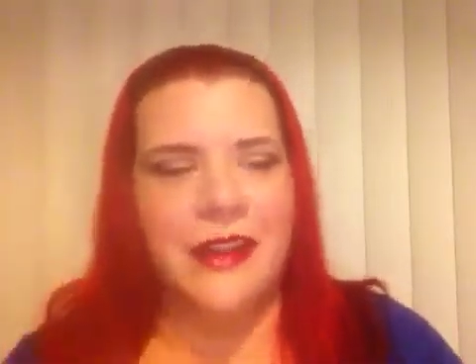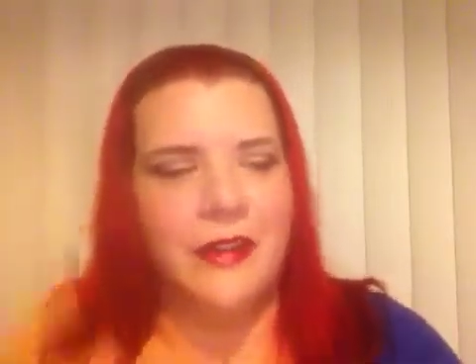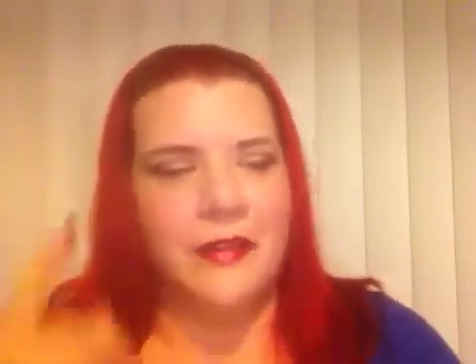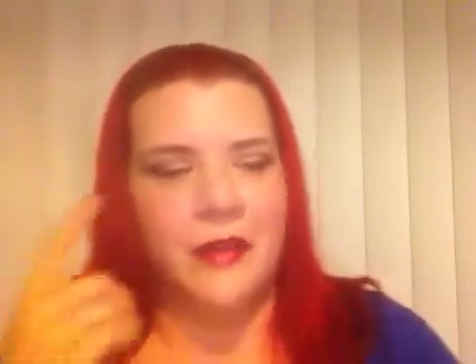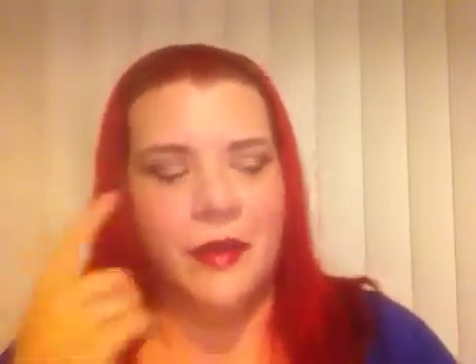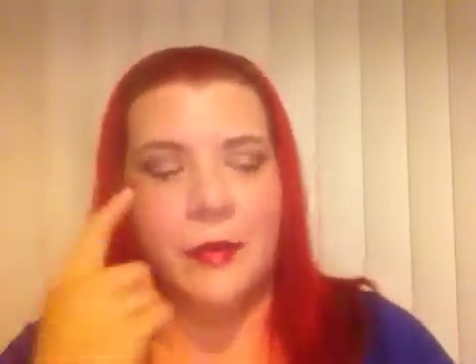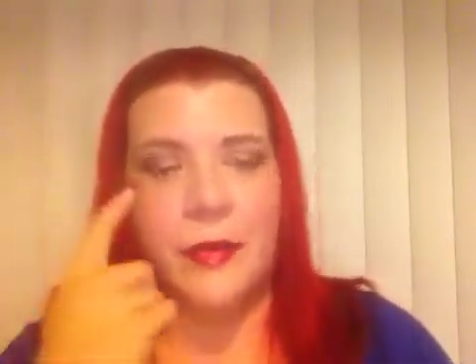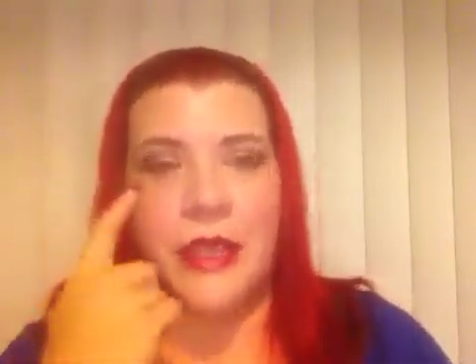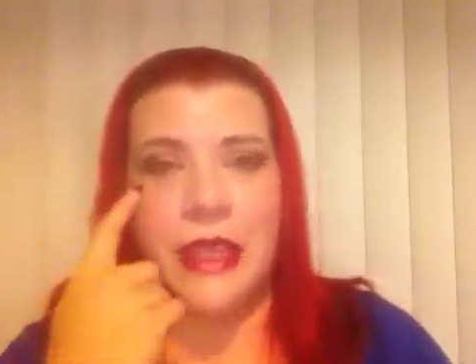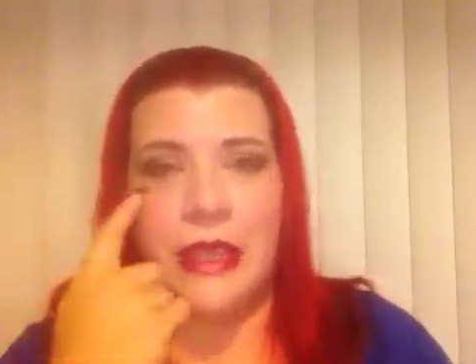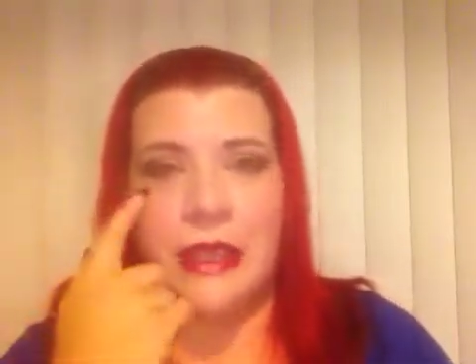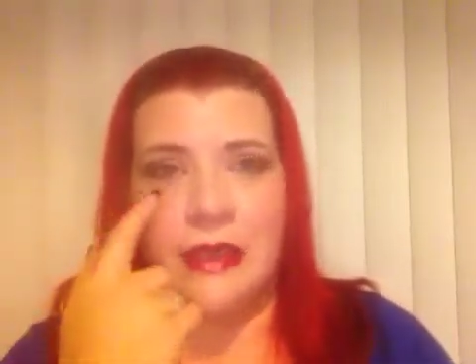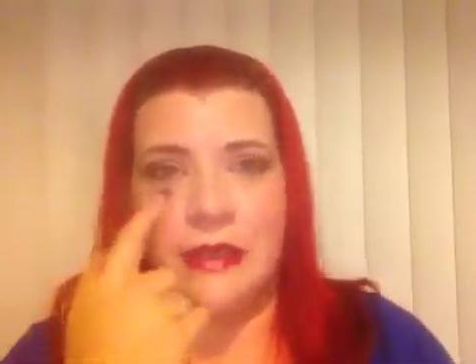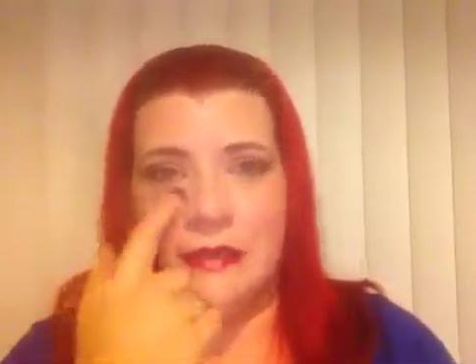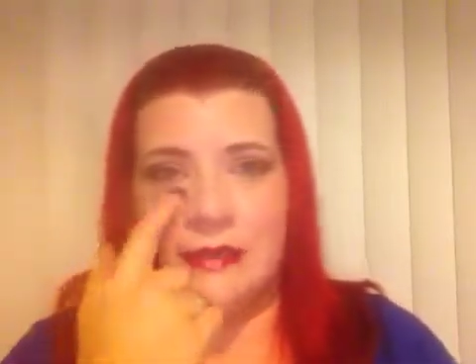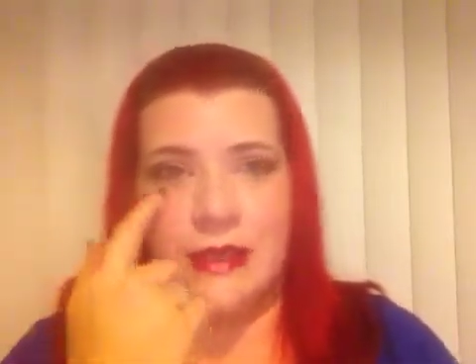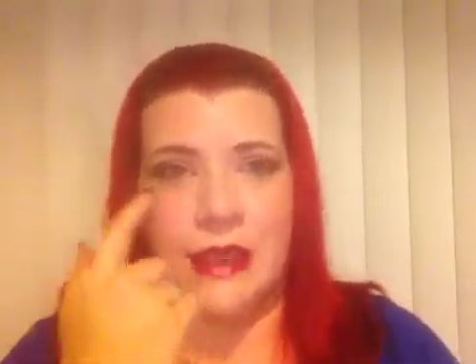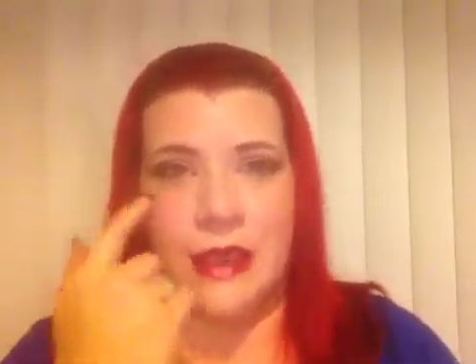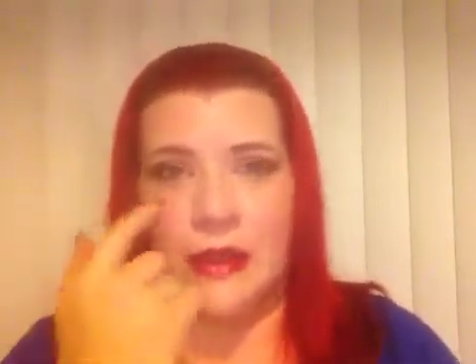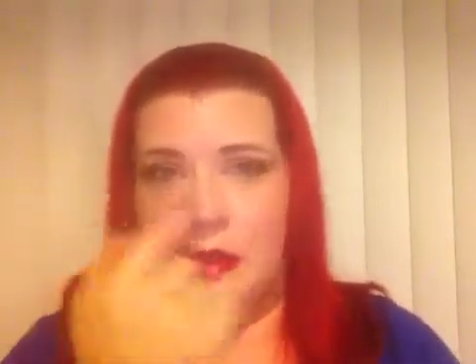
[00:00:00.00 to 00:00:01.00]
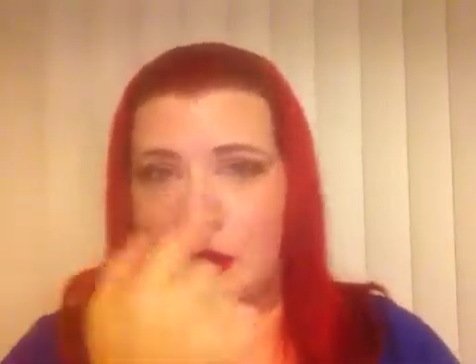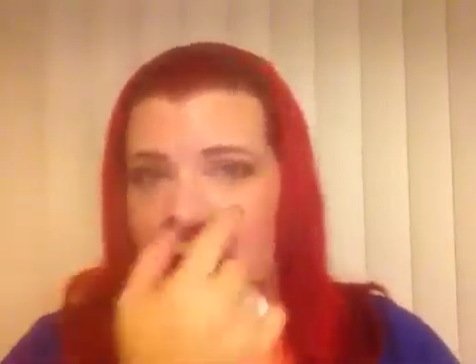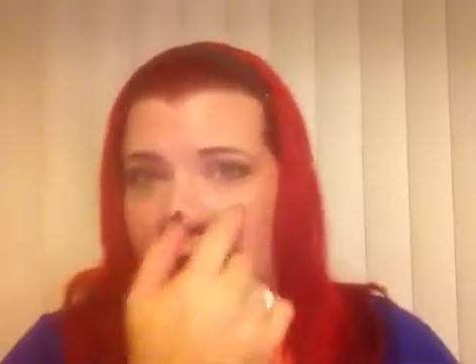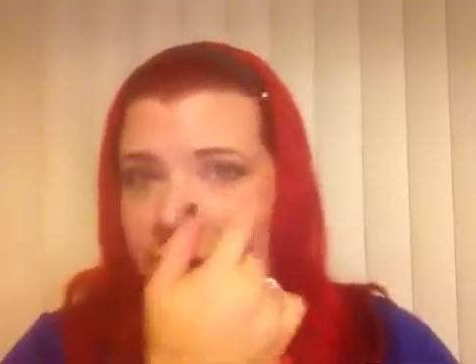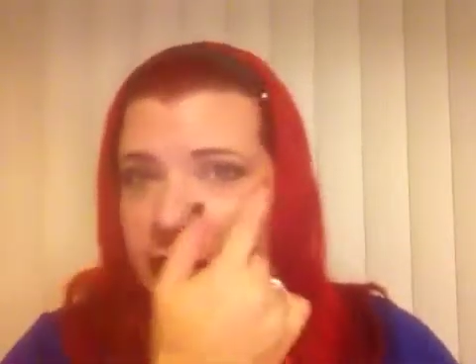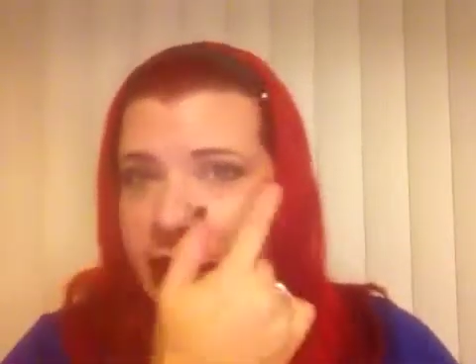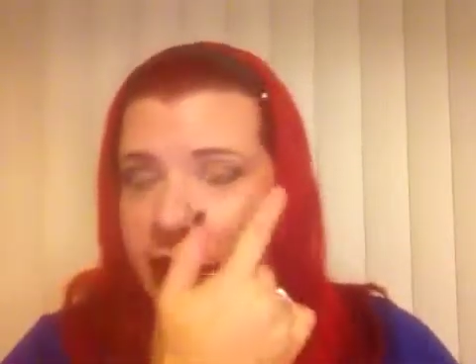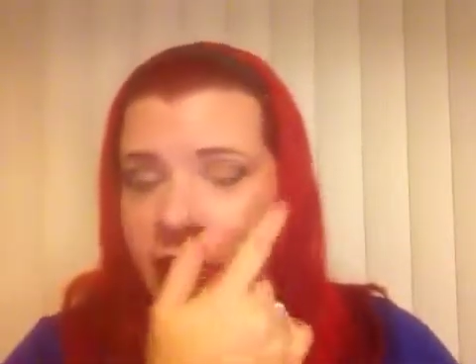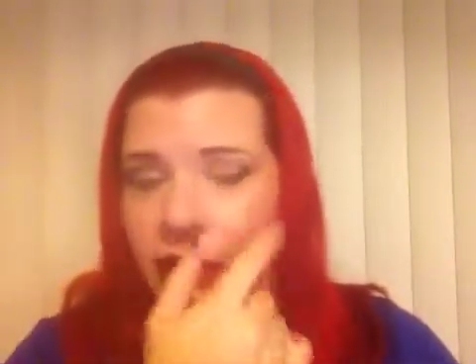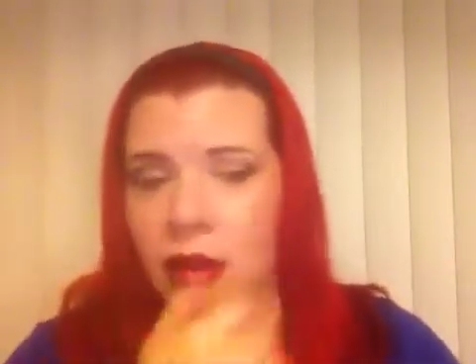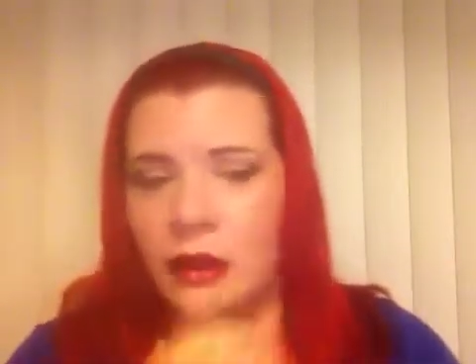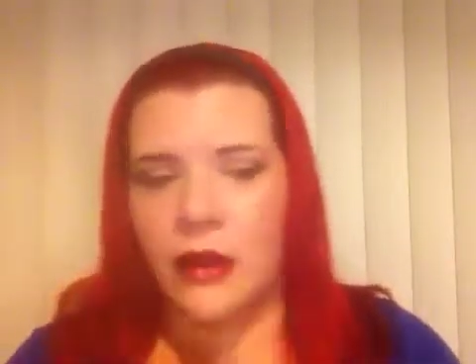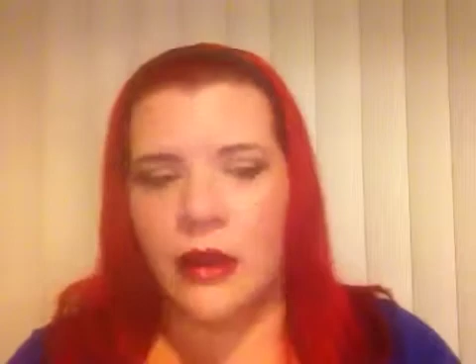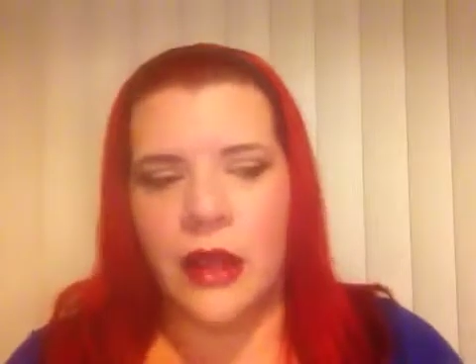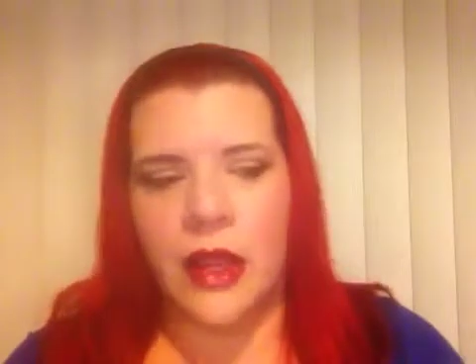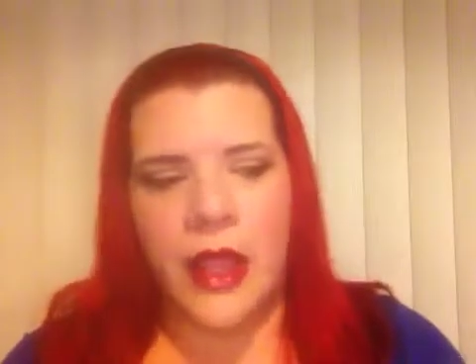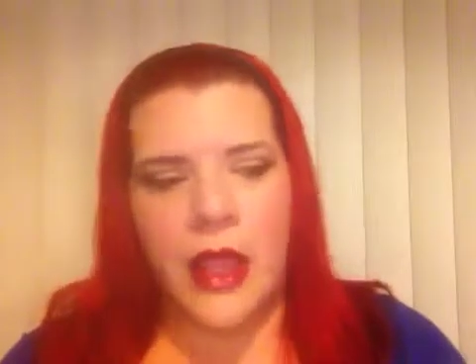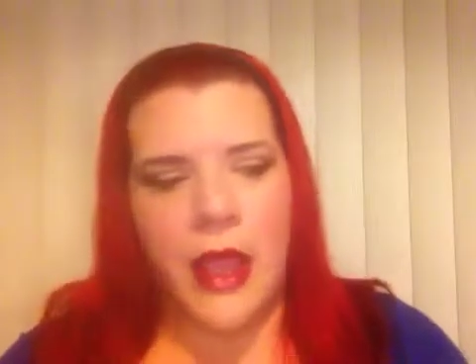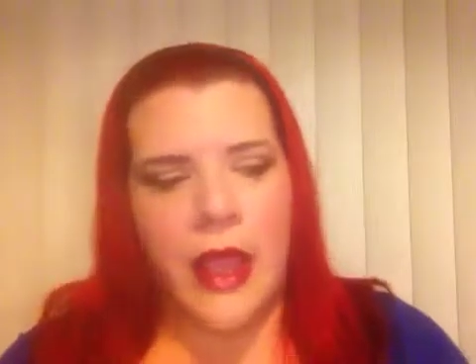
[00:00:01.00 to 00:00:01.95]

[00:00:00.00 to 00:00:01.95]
for me, is under here.